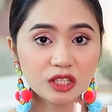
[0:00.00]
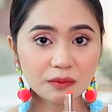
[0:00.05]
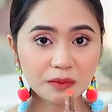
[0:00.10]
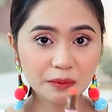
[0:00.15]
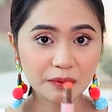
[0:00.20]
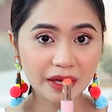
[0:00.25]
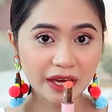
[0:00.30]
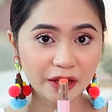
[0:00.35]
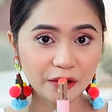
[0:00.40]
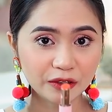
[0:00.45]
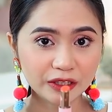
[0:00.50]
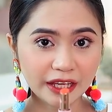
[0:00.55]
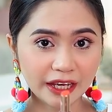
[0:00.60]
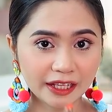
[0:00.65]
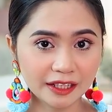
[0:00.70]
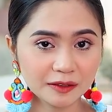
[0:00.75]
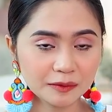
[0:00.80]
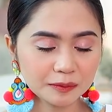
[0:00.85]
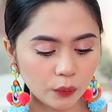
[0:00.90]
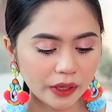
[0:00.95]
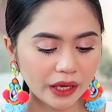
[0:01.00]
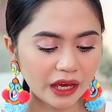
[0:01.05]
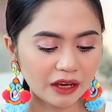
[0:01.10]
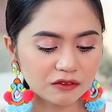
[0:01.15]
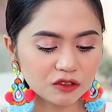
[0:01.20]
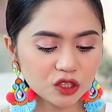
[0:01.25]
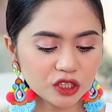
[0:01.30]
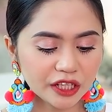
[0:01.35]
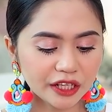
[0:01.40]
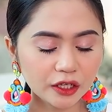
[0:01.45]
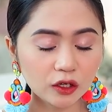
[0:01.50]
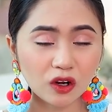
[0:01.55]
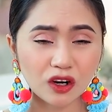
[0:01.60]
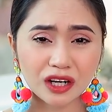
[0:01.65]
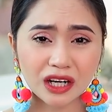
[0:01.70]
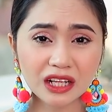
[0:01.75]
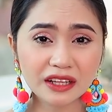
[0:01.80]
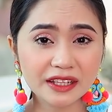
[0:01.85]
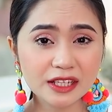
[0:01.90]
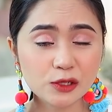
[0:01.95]
Ibibigay ko din. We have Sheer
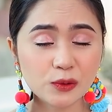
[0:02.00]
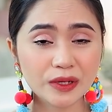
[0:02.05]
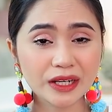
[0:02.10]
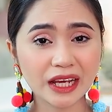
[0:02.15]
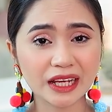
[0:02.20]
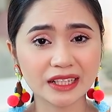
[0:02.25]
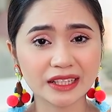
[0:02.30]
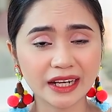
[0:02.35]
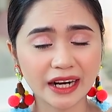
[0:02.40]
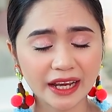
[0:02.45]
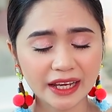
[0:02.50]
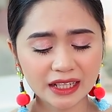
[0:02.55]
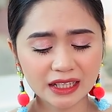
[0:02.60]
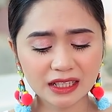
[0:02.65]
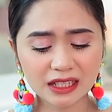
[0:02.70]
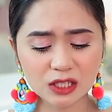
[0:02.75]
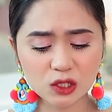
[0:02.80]
Coral. This one I tried.